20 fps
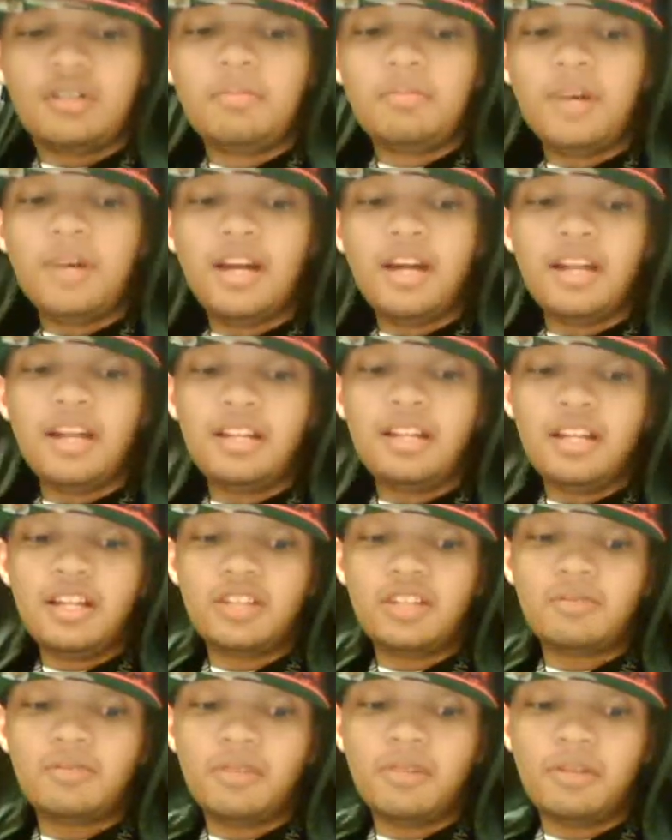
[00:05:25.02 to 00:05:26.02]
But
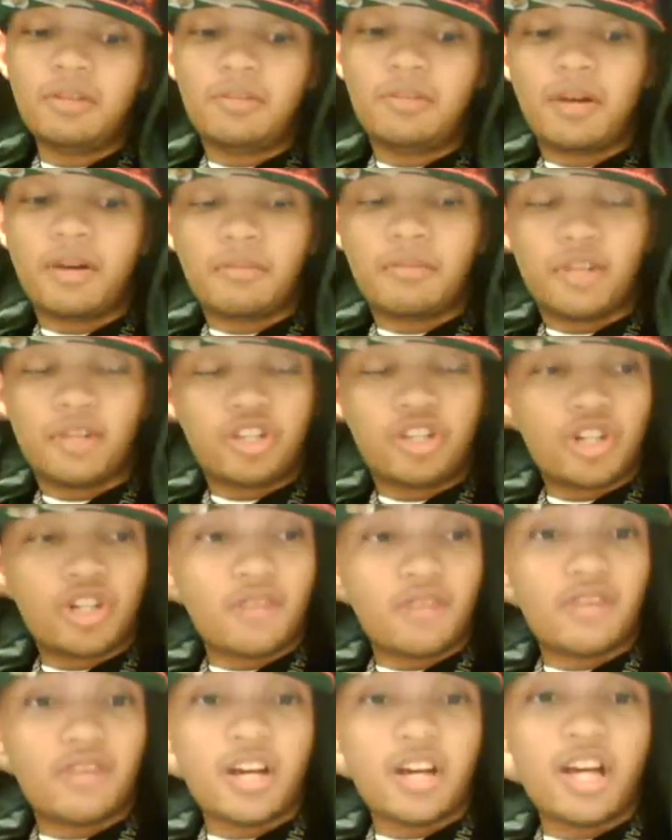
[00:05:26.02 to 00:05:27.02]
there's really not much
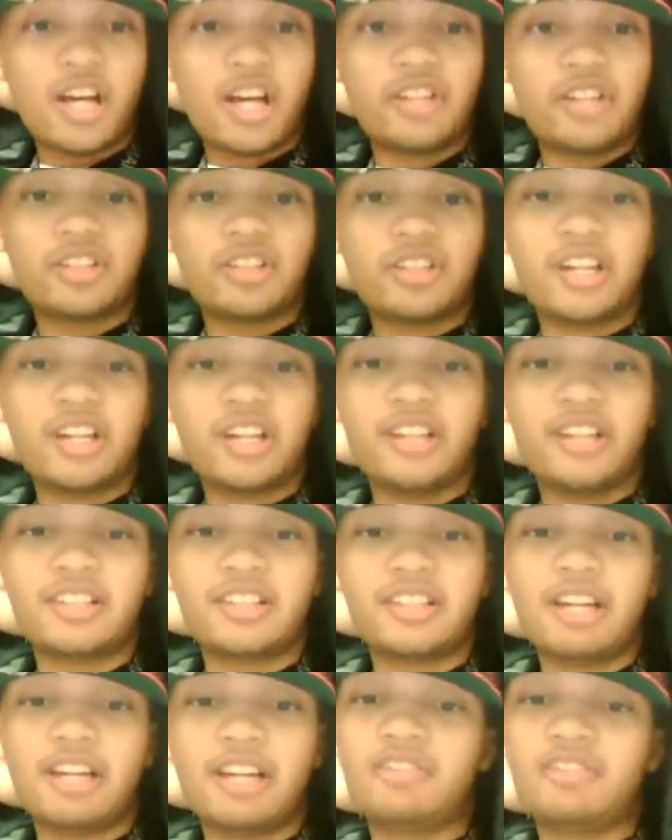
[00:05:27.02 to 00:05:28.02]
of Aces and Eights
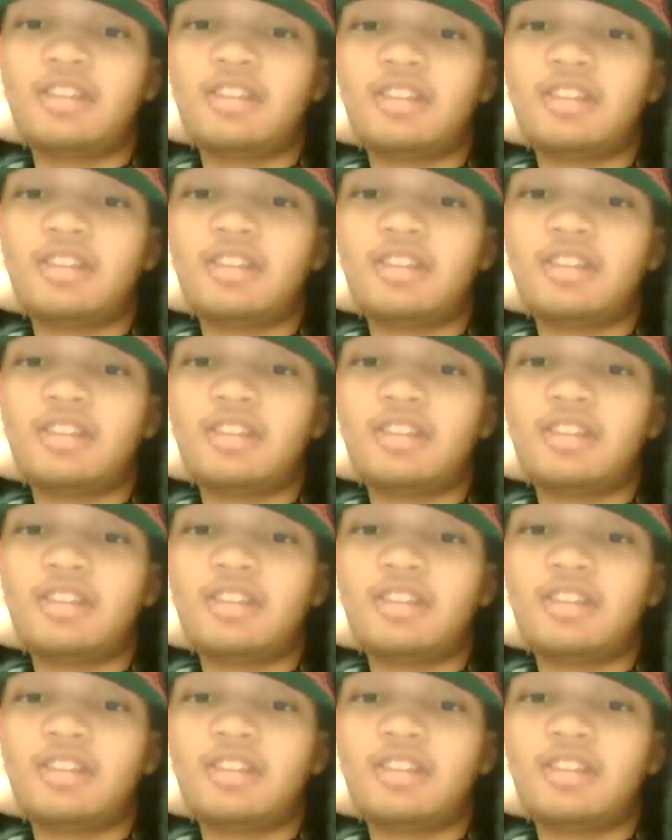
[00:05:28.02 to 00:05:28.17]
left,